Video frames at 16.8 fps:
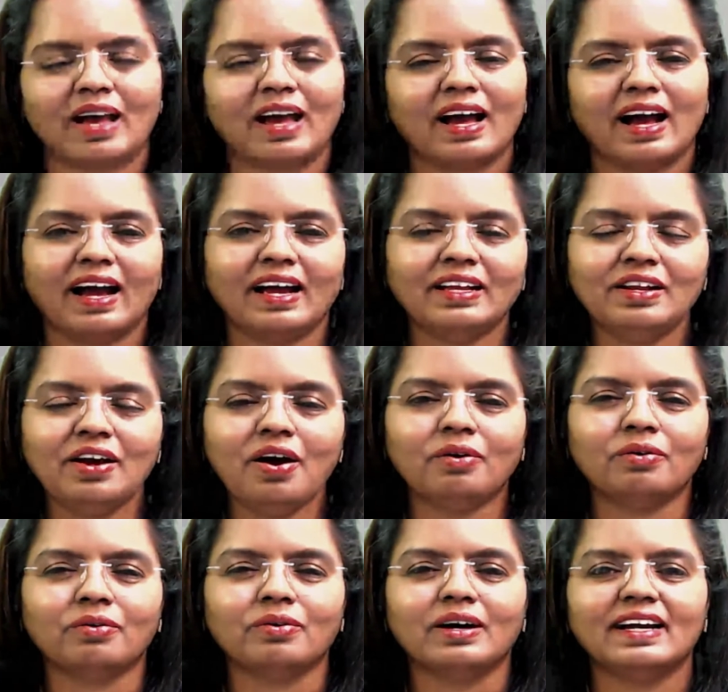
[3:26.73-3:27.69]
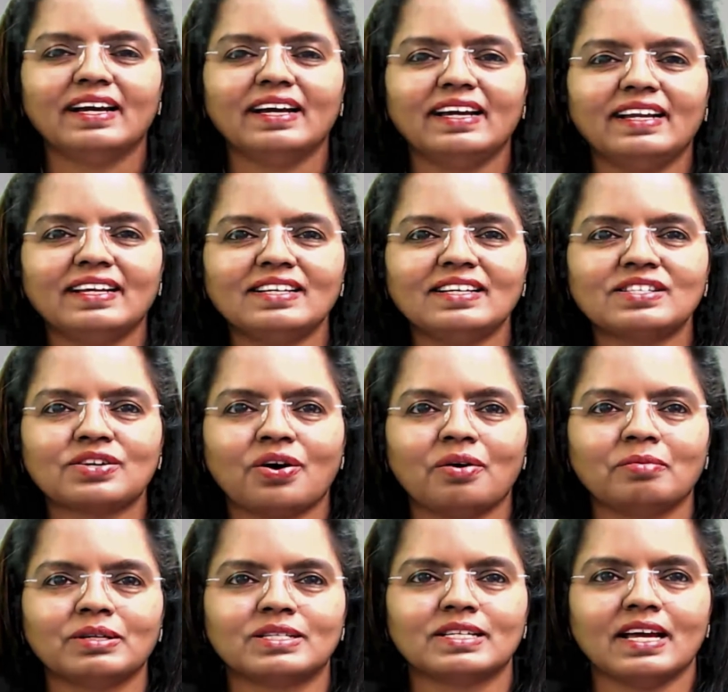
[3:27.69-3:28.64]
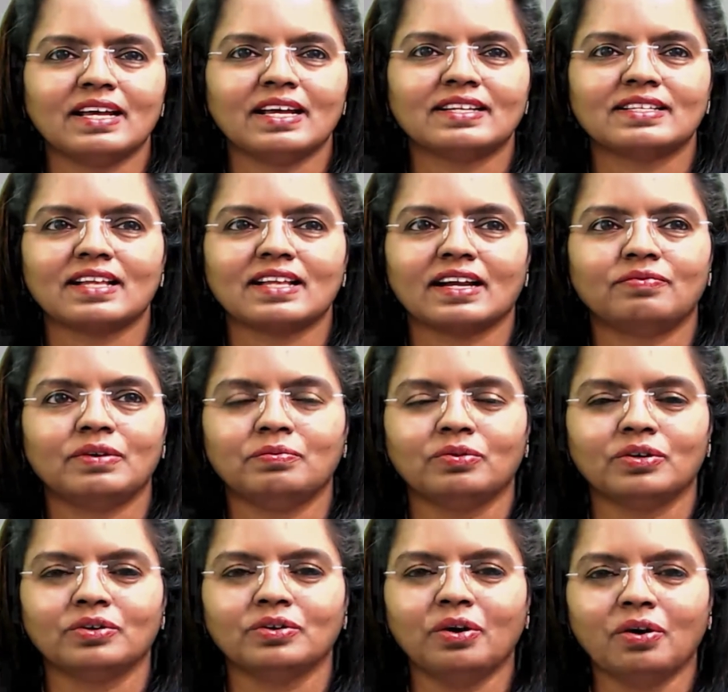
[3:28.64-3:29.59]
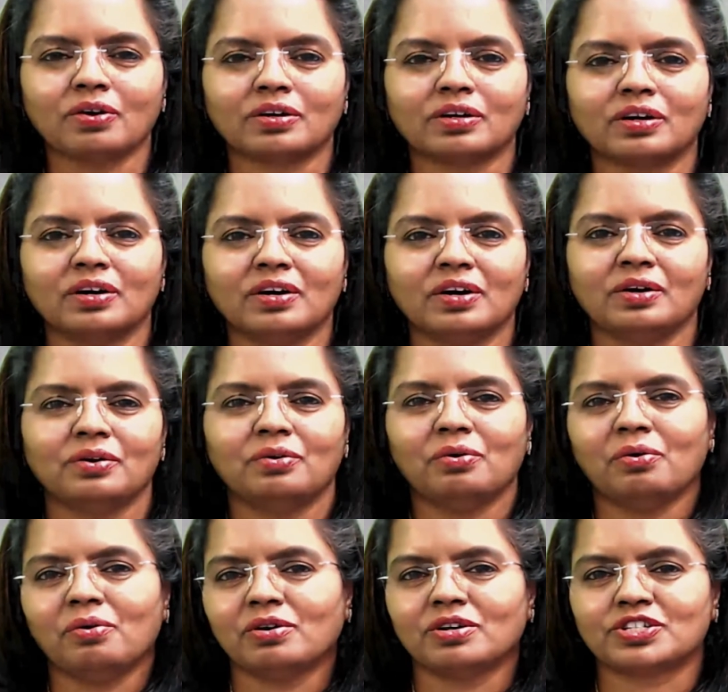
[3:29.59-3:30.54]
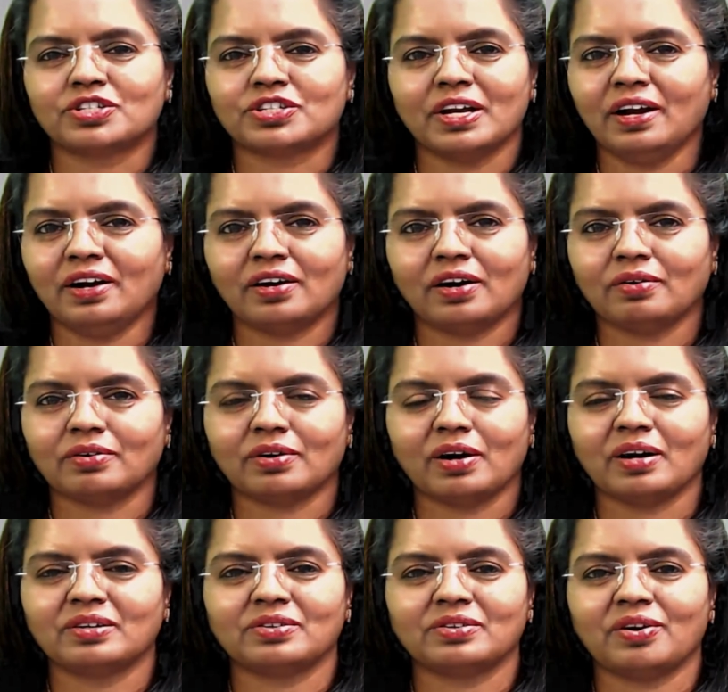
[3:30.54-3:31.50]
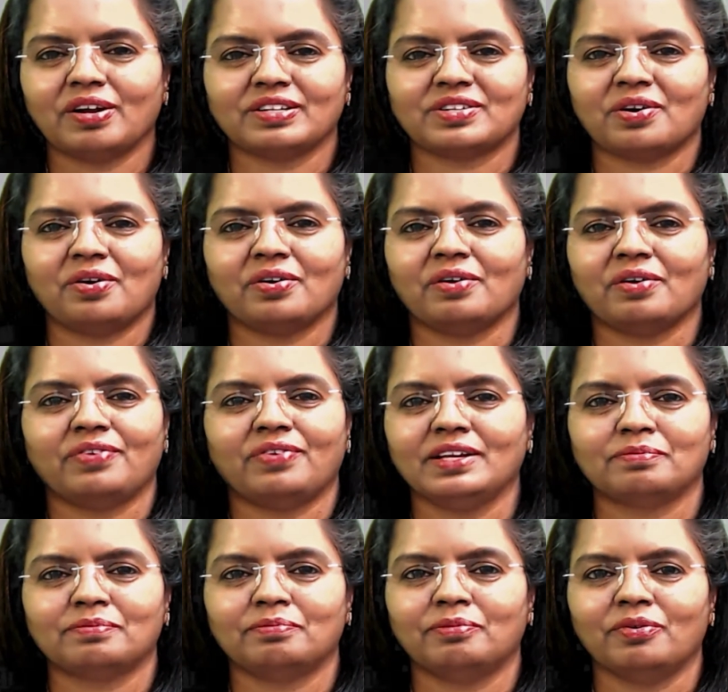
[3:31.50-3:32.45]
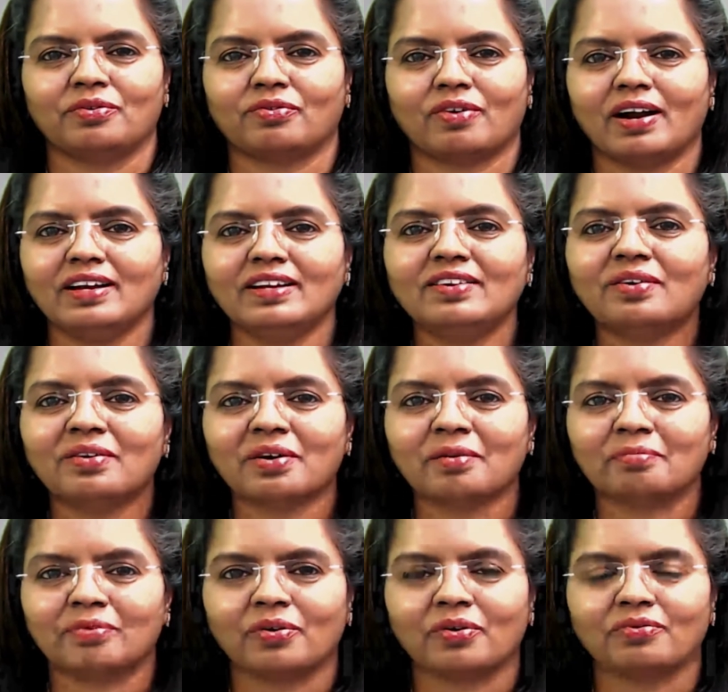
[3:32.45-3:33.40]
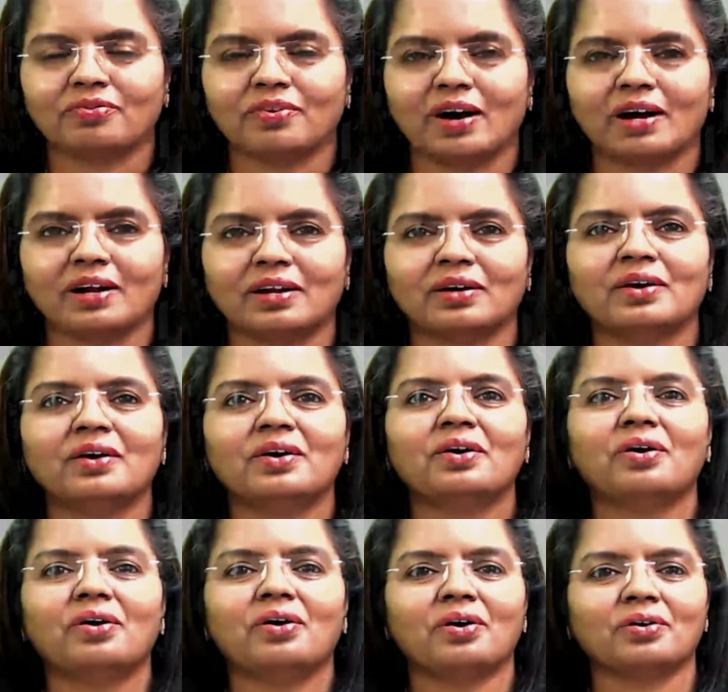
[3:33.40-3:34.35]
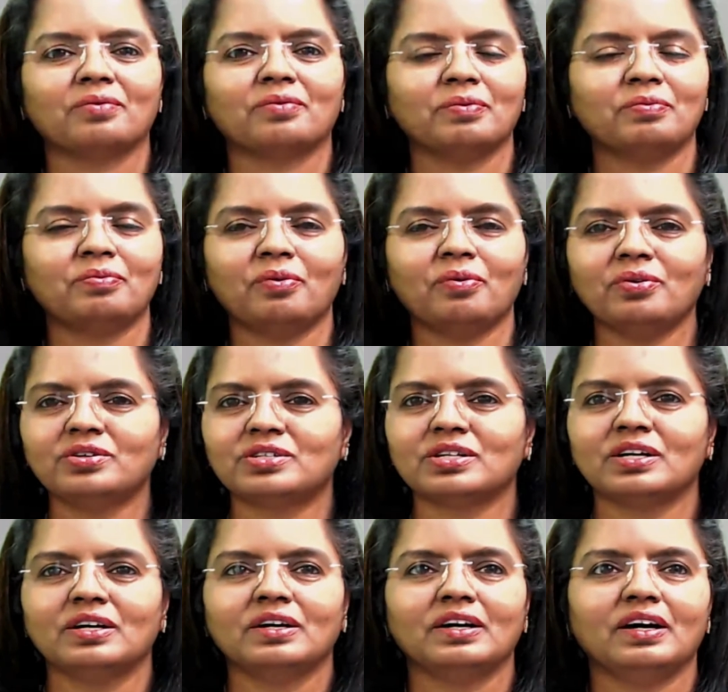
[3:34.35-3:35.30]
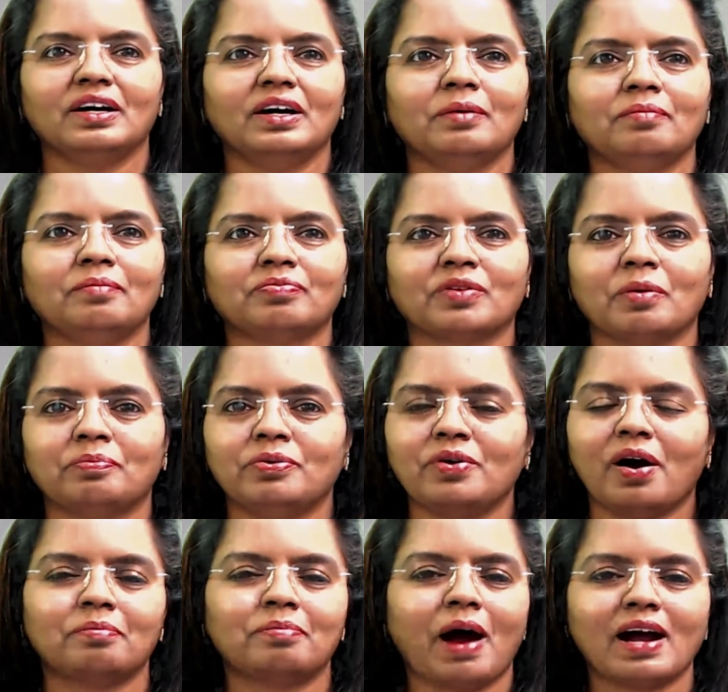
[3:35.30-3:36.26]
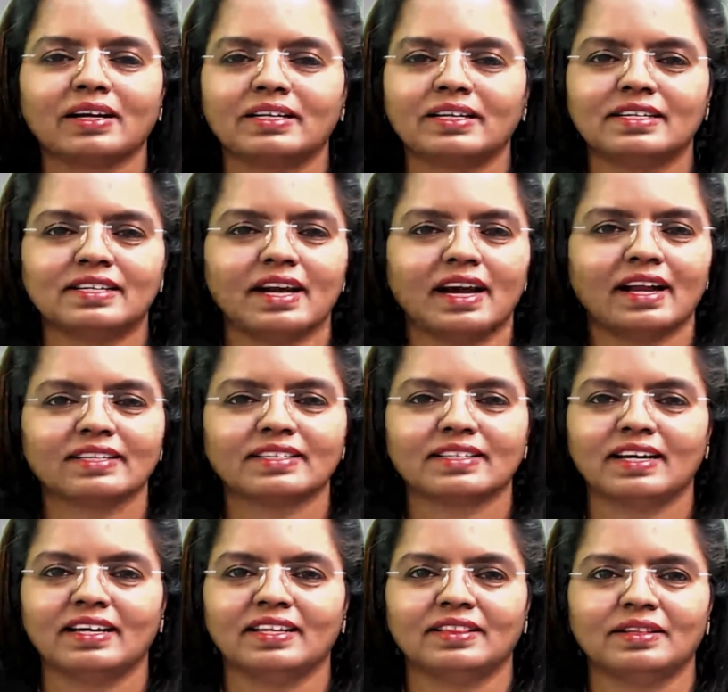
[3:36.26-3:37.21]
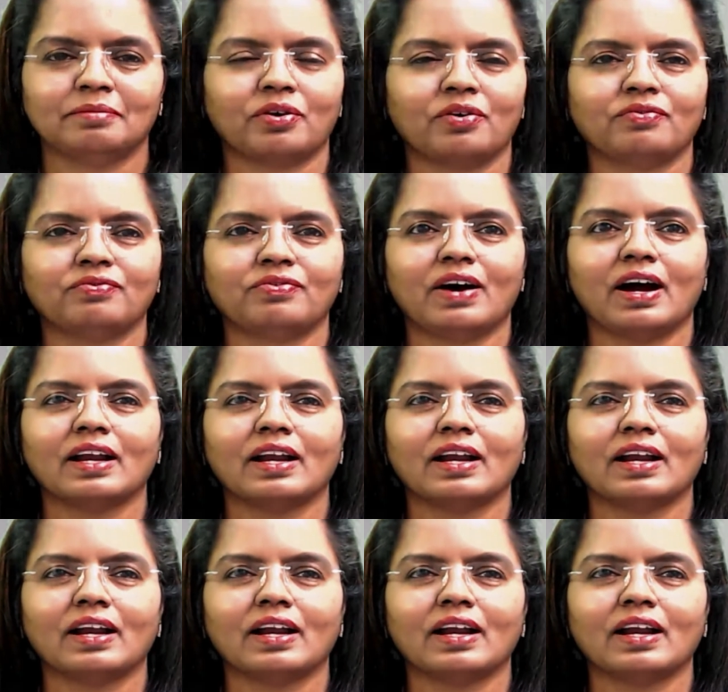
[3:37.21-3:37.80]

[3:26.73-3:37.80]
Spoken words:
I know it is common sense that we would not go and share our address on a Facebook, right, on a profile, or we won't put our bank details in the profile.